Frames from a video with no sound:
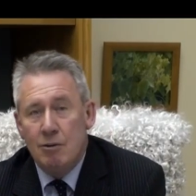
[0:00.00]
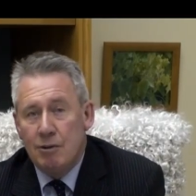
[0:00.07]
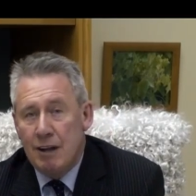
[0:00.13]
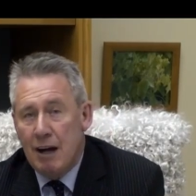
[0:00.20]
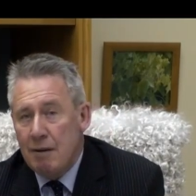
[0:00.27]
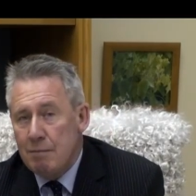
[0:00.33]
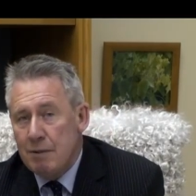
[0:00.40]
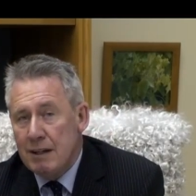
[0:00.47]

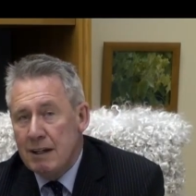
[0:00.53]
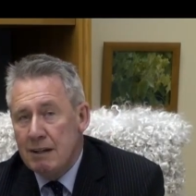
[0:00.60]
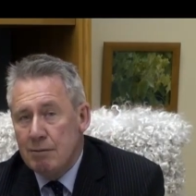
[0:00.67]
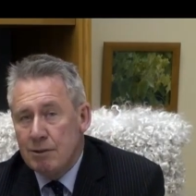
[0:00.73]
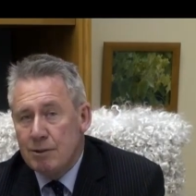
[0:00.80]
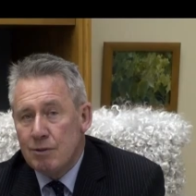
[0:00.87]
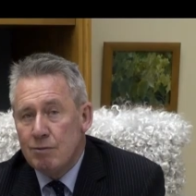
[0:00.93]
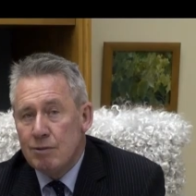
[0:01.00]
without being
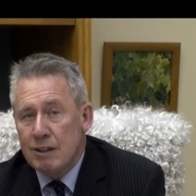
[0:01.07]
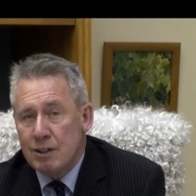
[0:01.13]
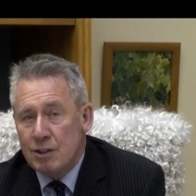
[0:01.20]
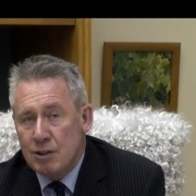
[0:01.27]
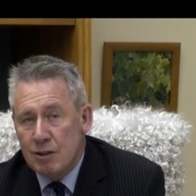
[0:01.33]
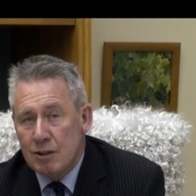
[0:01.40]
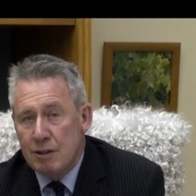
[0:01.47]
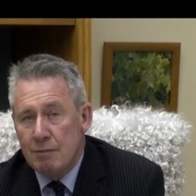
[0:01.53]
able to
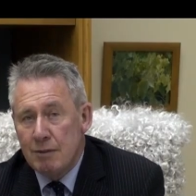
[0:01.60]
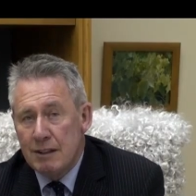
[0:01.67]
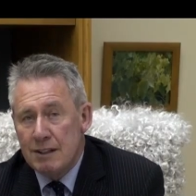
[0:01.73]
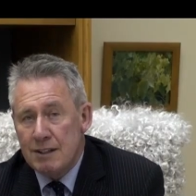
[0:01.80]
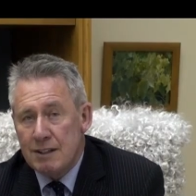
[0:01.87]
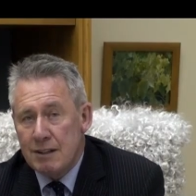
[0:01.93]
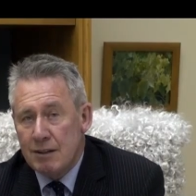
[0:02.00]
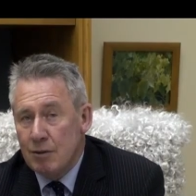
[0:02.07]
reassure the
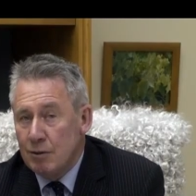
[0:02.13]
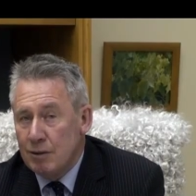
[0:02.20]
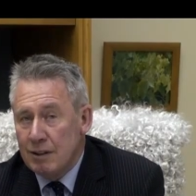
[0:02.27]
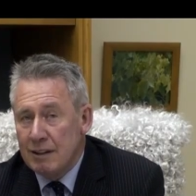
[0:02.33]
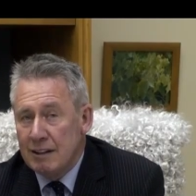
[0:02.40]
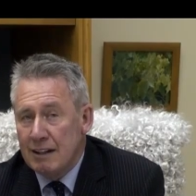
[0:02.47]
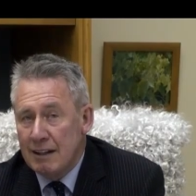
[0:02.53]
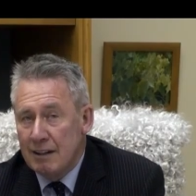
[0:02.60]
minister or
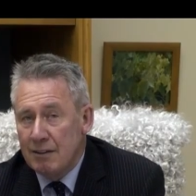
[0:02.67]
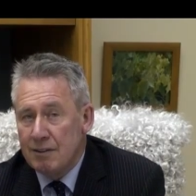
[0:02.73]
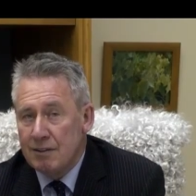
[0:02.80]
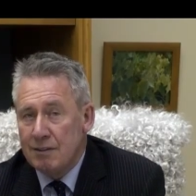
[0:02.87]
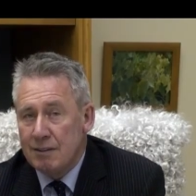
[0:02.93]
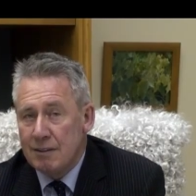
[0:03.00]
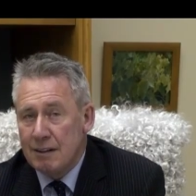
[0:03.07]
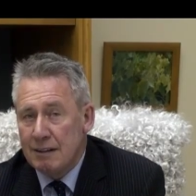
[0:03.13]
the
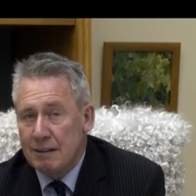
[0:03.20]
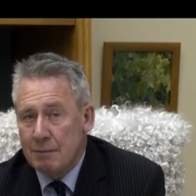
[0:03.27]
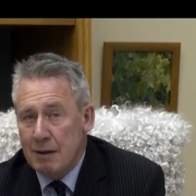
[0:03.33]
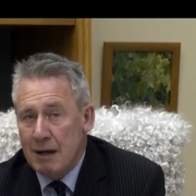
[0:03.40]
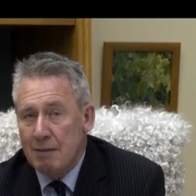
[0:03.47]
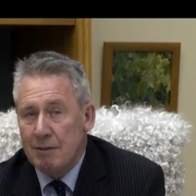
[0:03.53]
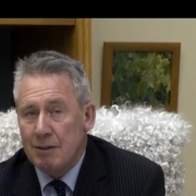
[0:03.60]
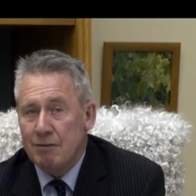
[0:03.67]
health
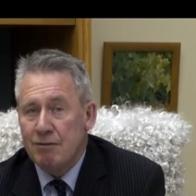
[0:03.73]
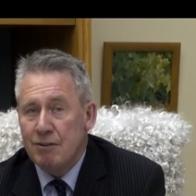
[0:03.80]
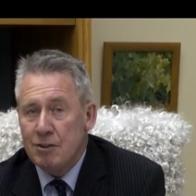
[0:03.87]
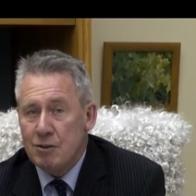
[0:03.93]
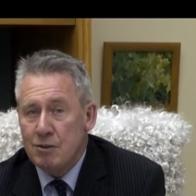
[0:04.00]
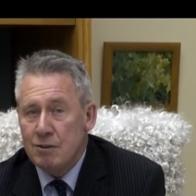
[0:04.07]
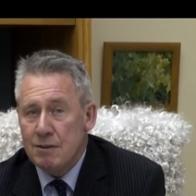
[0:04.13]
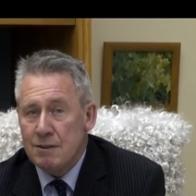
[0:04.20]
department
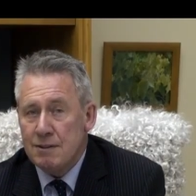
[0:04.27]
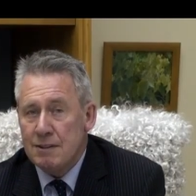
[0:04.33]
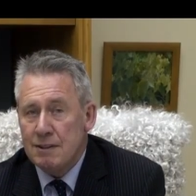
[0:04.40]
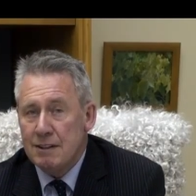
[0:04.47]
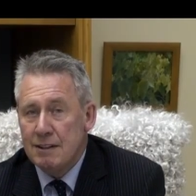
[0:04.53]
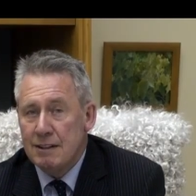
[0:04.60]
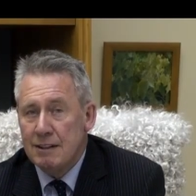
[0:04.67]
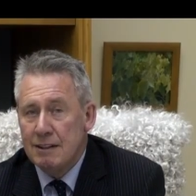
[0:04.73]

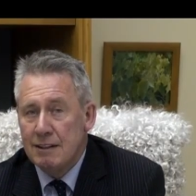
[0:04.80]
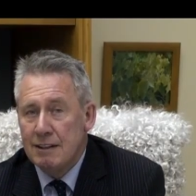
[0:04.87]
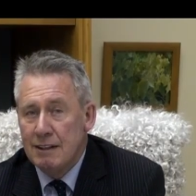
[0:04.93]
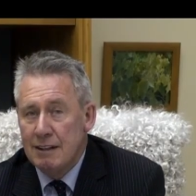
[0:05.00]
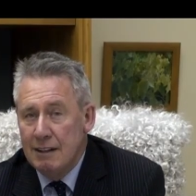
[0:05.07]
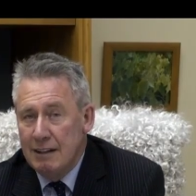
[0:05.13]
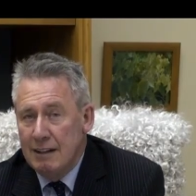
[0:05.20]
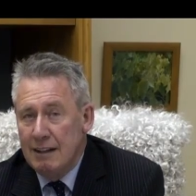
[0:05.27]
officials
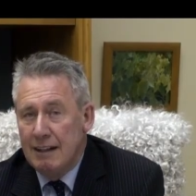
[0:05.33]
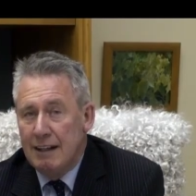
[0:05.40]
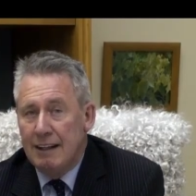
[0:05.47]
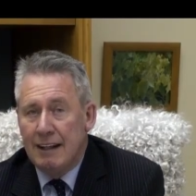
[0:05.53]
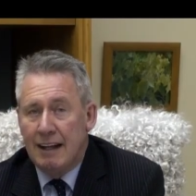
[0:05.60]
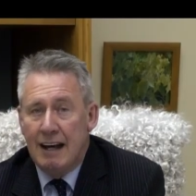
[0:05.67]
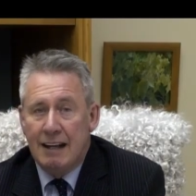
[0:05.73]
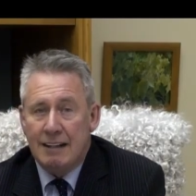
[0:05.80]

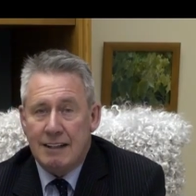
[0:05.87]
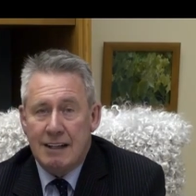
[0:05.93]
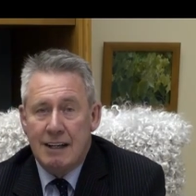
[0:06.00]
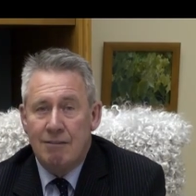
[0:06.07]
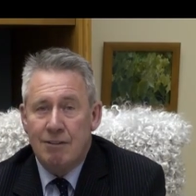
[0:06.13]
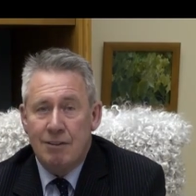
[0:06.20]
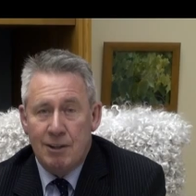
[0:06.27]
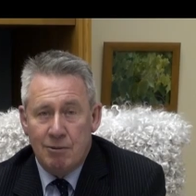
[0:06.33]
that
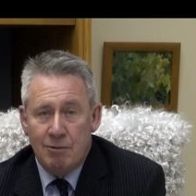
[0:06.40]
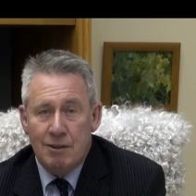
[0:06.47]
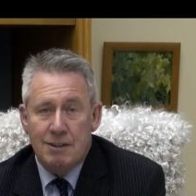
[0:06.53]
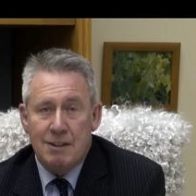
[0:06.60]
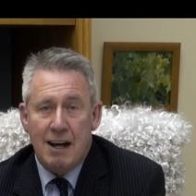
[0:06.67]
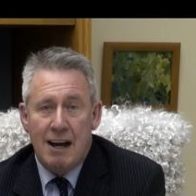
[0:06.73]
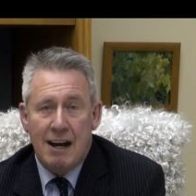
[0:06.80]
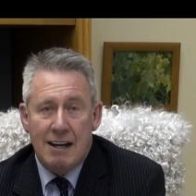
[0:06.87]
everything
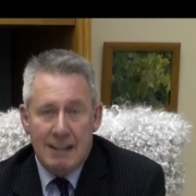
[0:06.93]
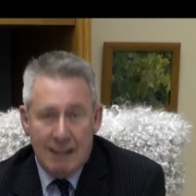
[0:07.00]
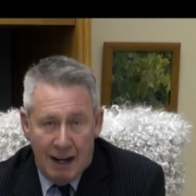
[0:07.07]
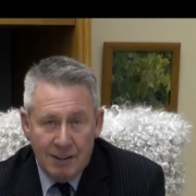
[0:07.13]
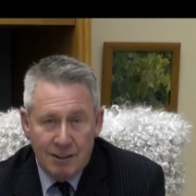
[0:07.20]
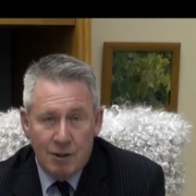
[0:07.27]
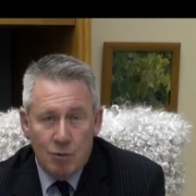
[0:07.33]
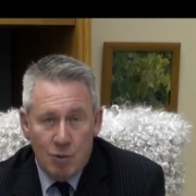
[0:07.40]
was
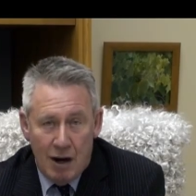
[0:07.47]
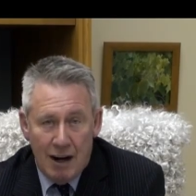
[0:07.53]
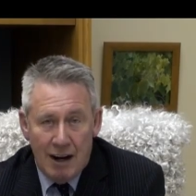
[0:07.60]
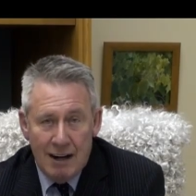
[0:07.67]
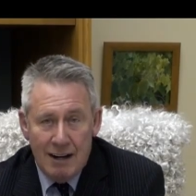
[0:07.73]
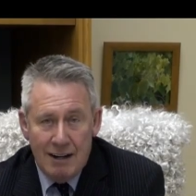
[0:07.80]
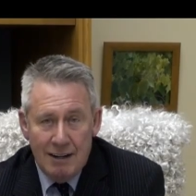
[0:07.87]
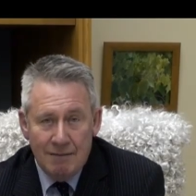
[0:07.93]

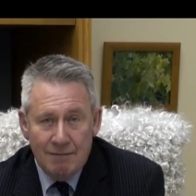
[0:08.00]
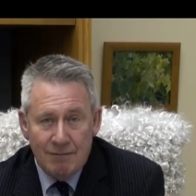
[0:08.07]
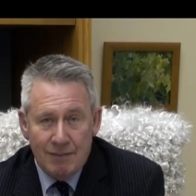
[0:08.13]
underway